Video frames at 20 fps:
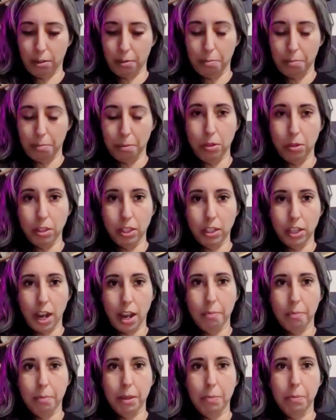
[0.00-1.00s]
most of the
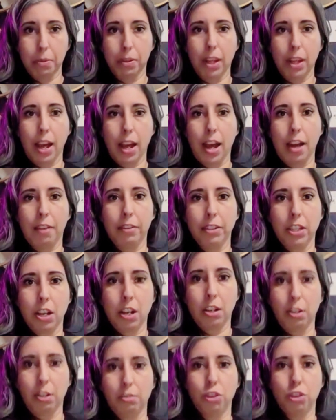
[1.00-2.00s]
time people that have a
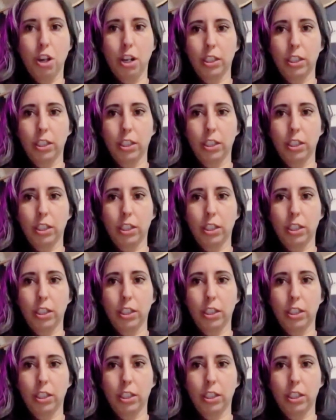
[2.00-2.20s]
ton of jaw